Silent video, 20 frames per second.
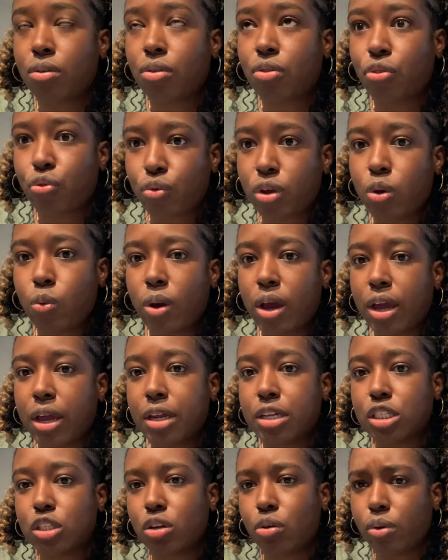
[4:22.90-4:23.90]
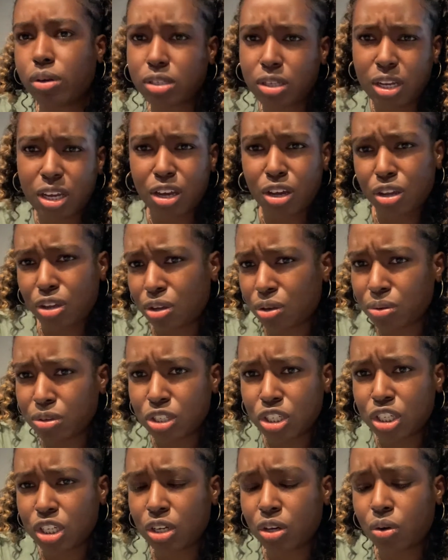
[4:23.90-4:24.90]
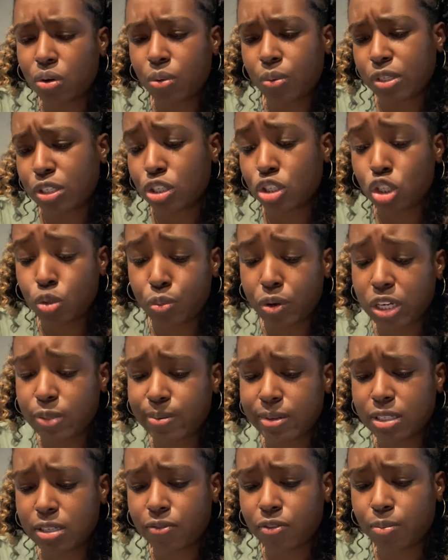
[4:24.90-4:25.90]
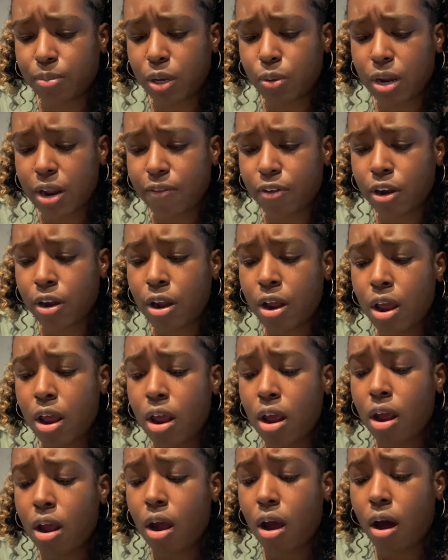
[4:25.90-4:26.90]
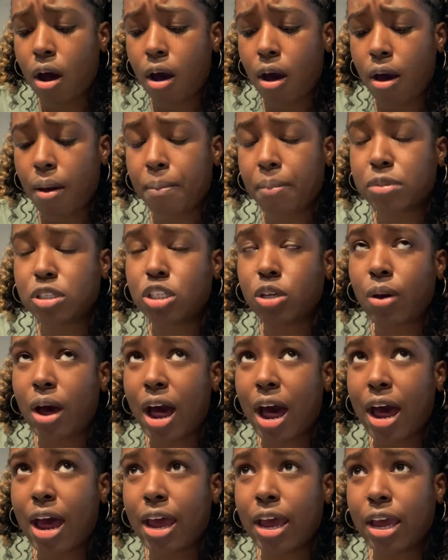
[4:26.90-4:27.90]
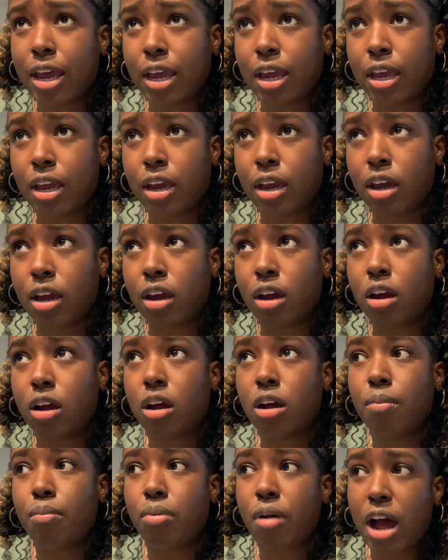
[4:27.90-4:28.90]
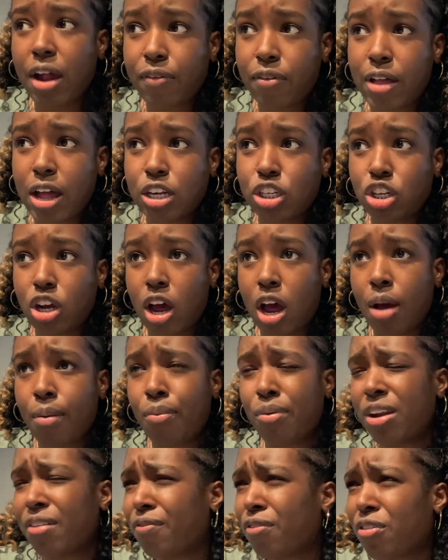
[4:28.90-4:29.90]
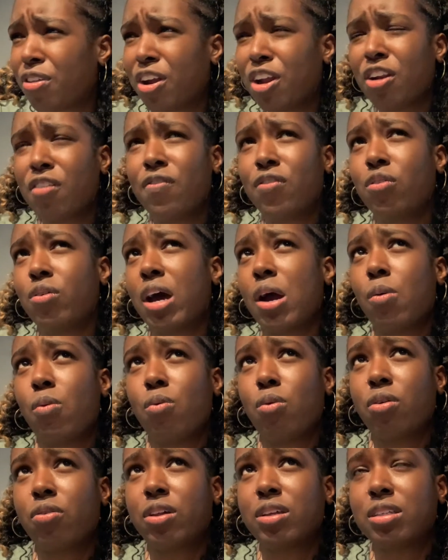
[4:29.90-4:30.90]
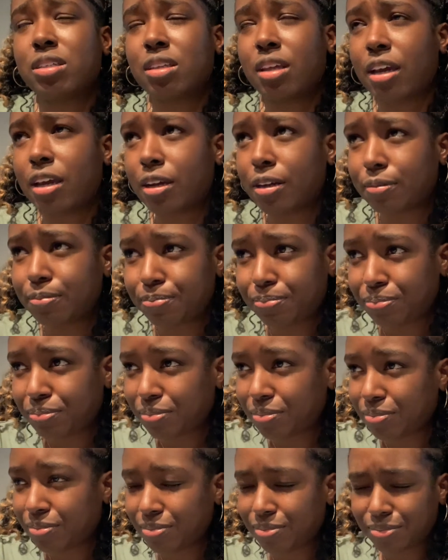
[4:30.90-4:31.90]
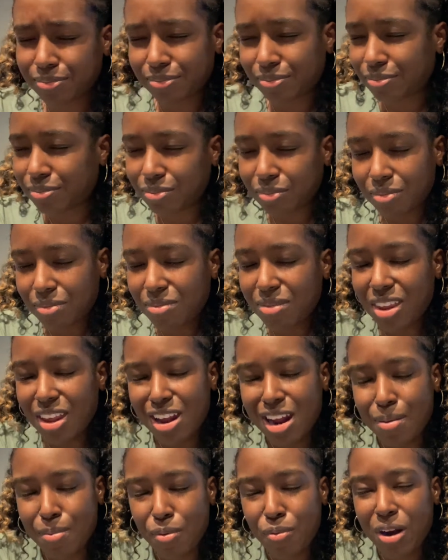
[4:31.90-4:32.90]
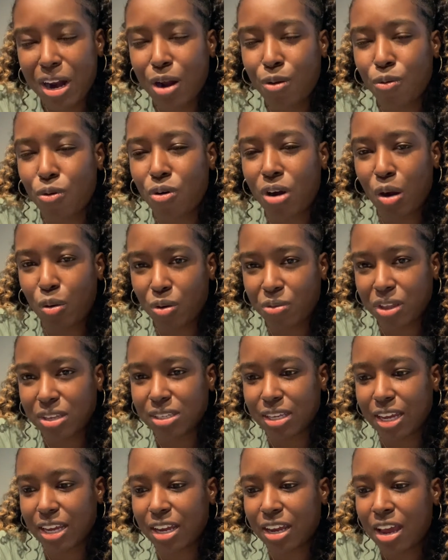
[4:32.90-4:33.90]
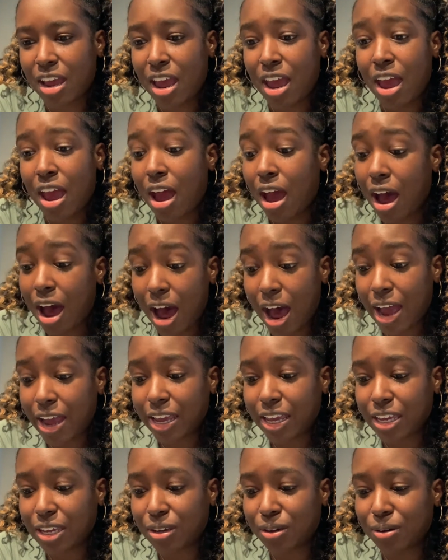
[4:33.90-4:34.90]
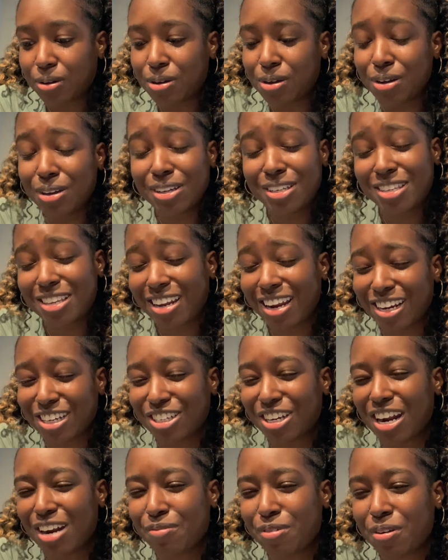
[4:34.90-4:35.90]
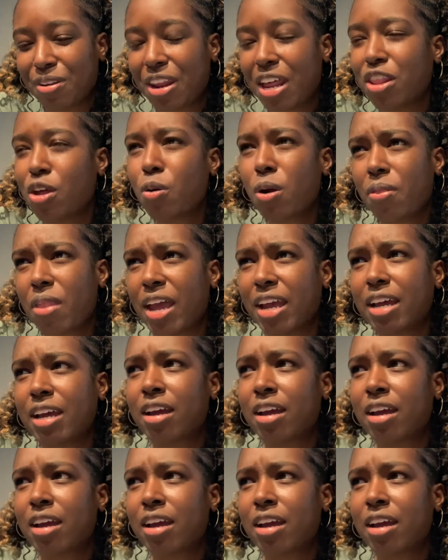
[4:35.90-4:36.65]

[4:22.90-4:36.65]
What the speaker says: 3 ways, so it wasn't like a huge deal. It wasn't super expensive for me, whatever. So I applied for that job, went in for the interview. I wore this like, I remember what I wore. I wore these like high heels. I should not have been, they weren't like